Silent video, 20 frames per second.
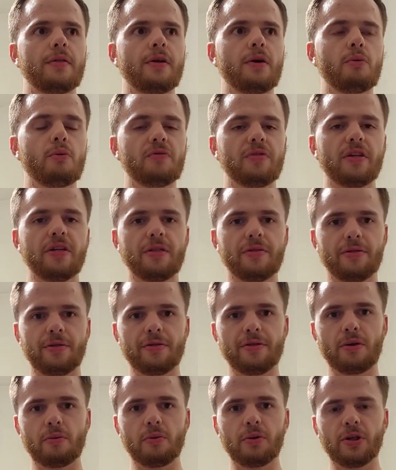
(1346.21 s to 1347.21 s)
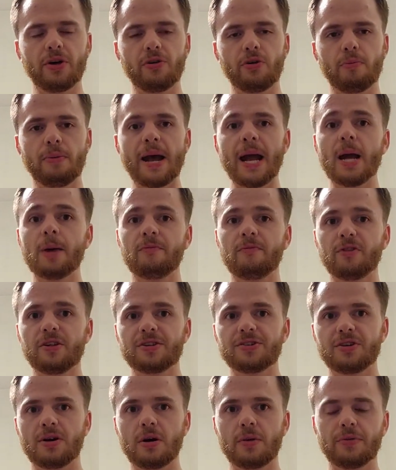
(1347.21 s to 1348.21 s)
There were little
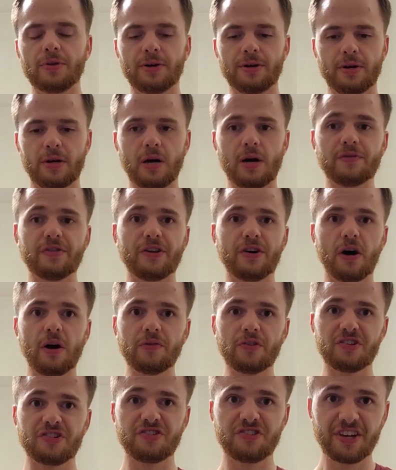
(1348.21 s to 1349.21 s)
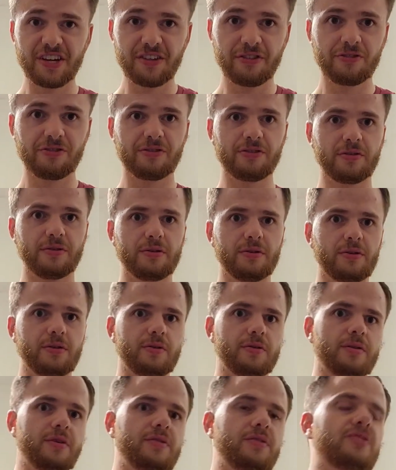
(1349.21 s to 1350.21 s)
pamphlets on the seats
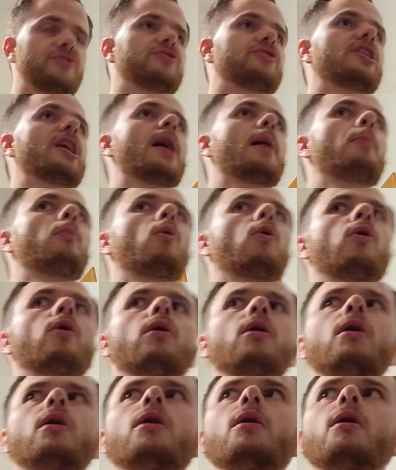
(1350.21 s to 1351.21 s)
in the chapel.